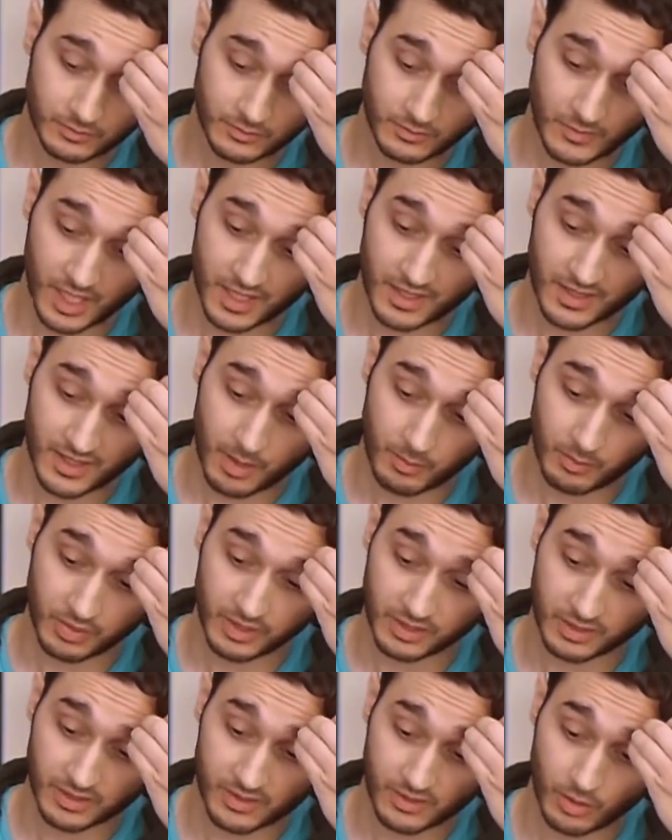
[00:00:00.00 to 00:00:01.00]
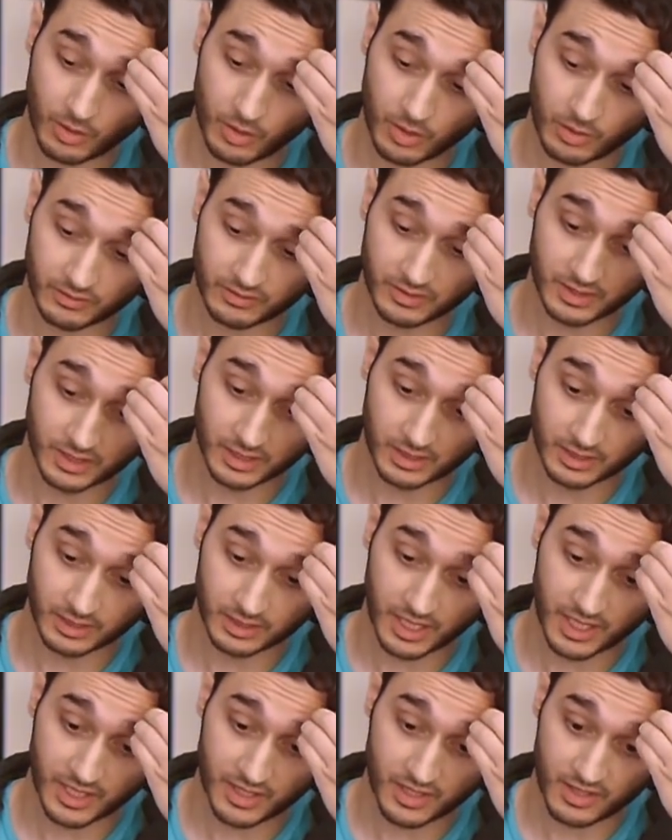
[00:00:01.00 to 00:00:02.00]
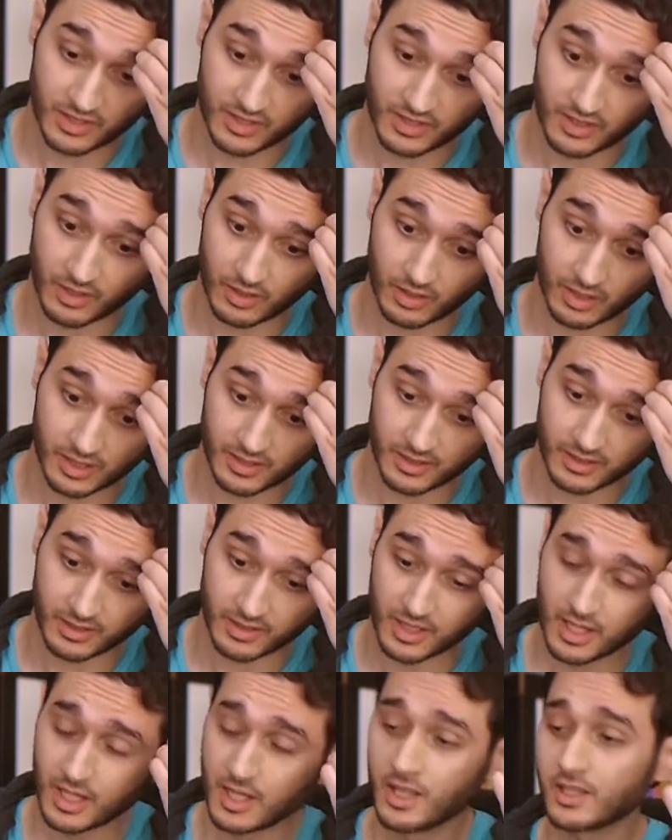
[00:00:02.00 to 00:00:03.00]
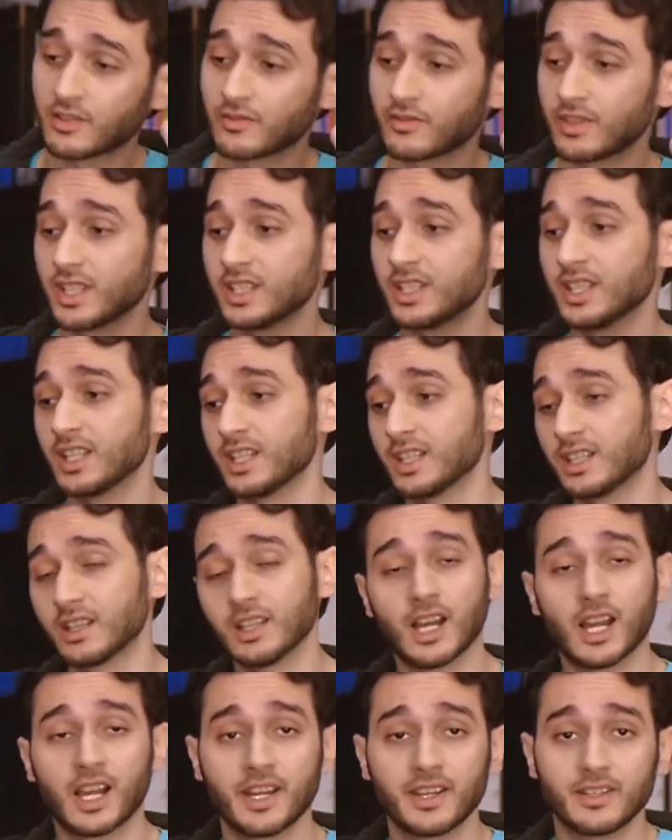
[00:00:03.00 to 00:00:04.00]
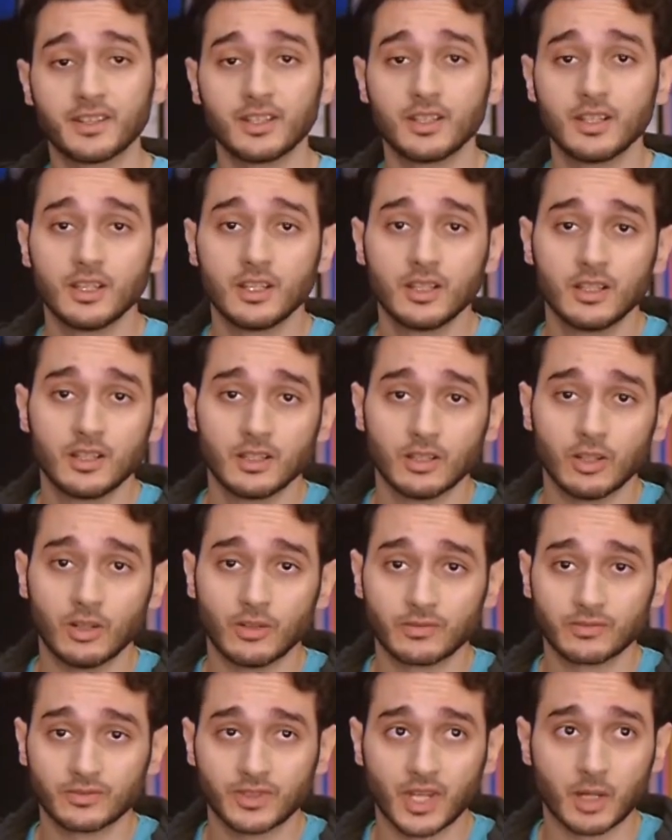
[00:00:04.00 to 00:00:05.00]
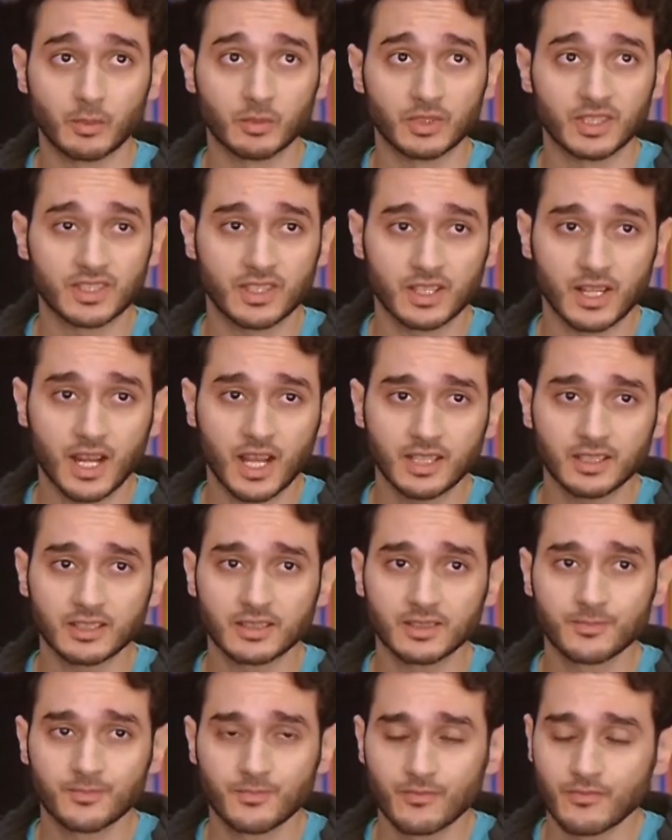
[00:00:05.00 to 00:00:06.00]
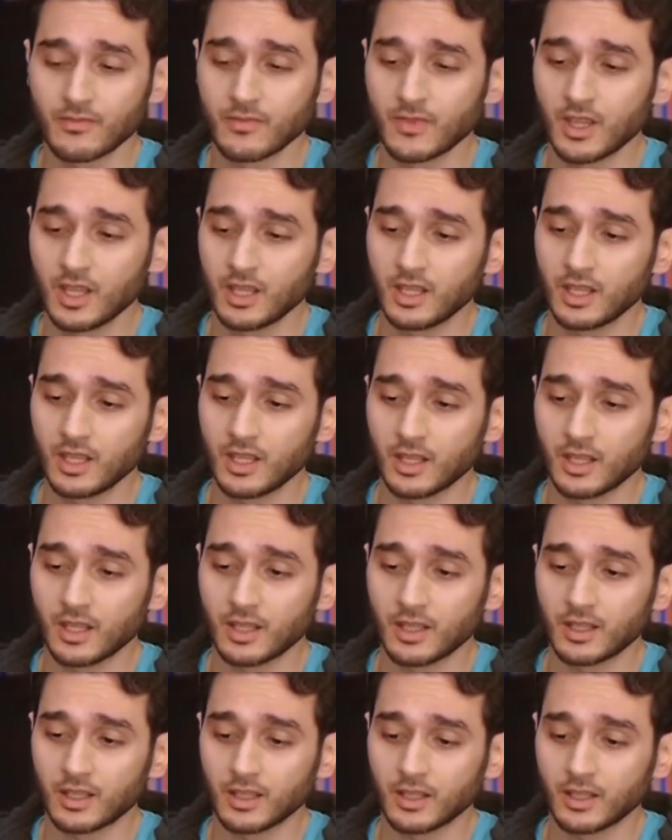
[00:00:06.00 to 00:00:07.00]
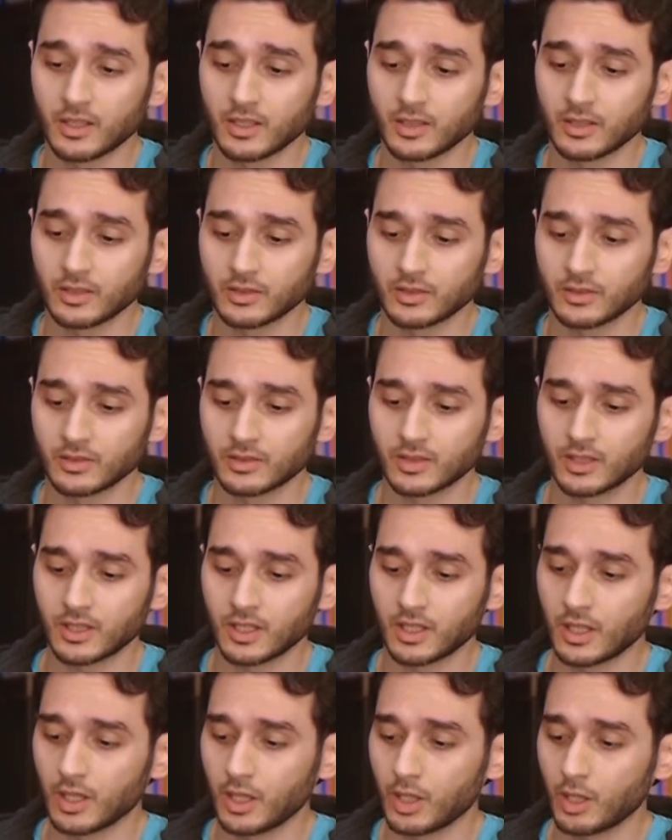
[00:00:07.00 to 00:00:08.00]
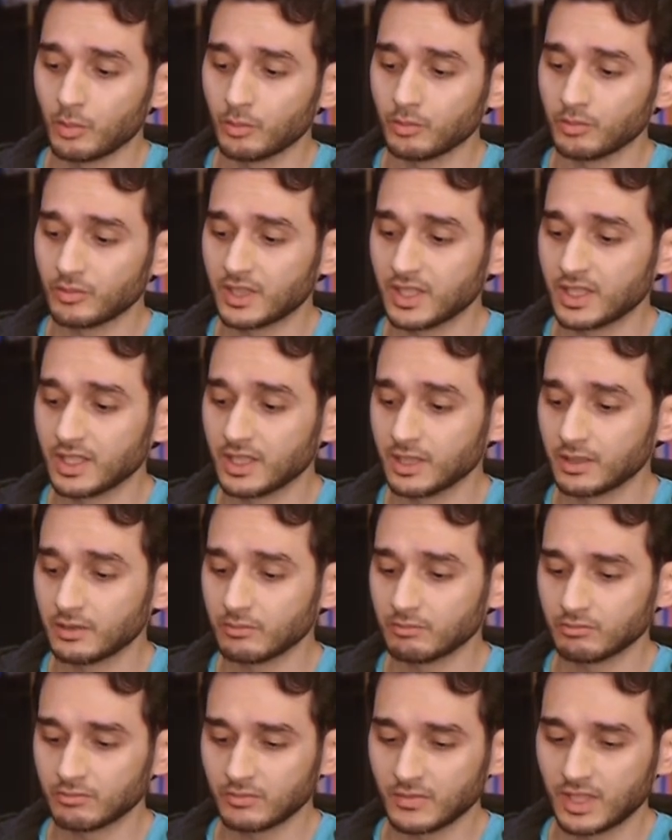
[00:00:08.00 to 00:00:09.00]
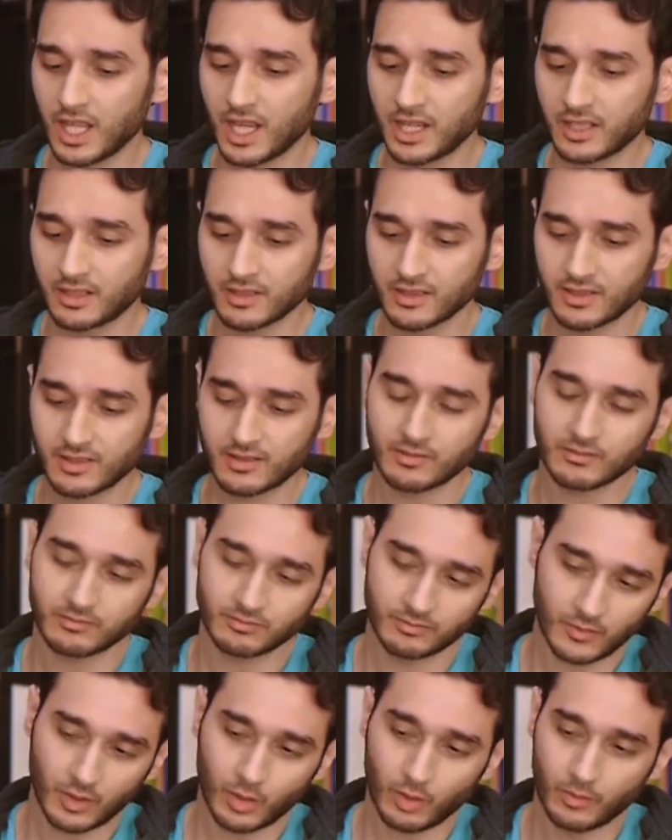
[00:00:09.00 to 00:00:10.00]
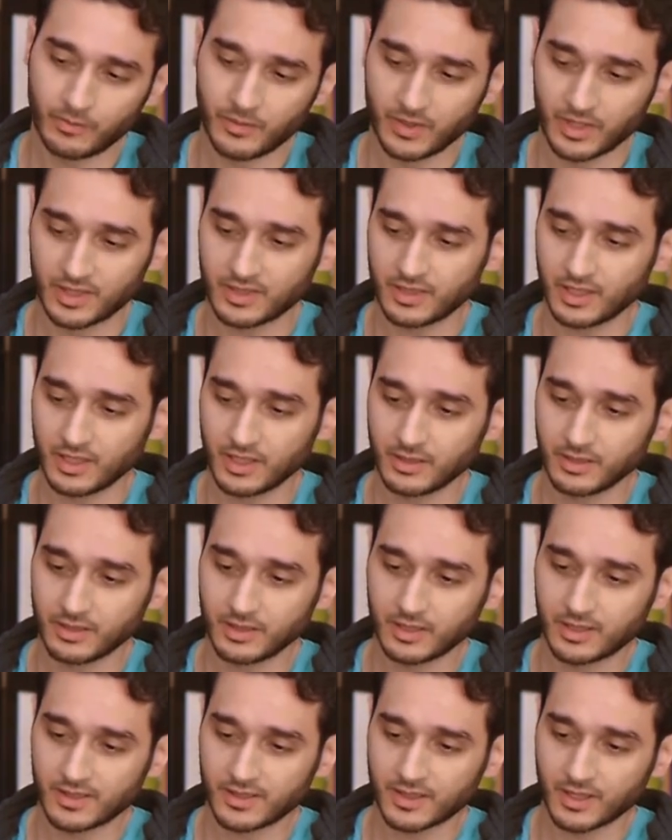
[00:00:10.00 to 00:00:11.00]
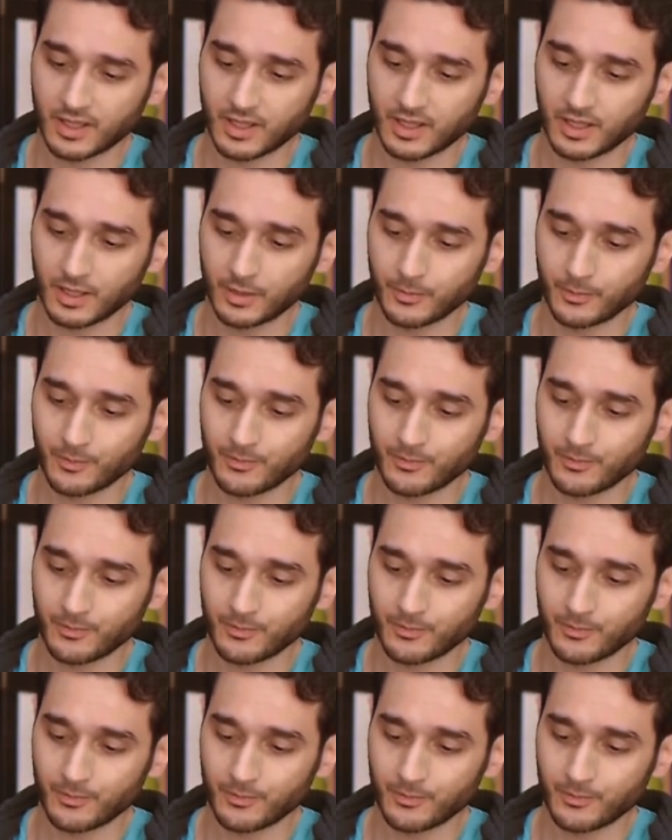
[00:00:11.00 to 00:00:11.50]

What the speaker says: examples of the Legends in 3D line of Diamond Select, and the likeness, obviously it's a